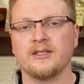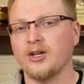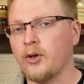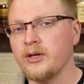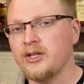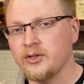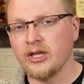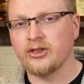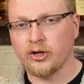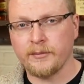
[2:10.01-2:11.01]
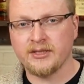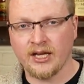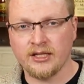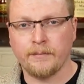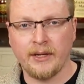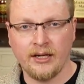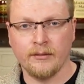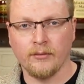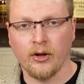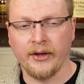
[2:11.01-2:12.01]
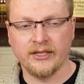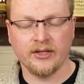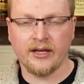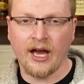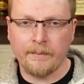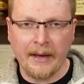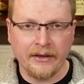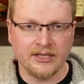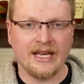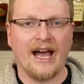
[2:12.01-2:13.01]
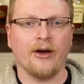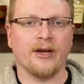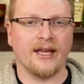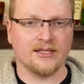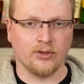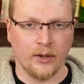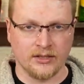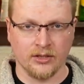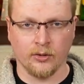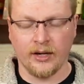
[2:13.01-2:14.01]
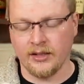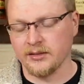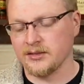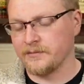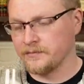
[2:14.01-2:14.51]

This is only using 30% peated malt, and so that kind of balances out against the rest of the grains.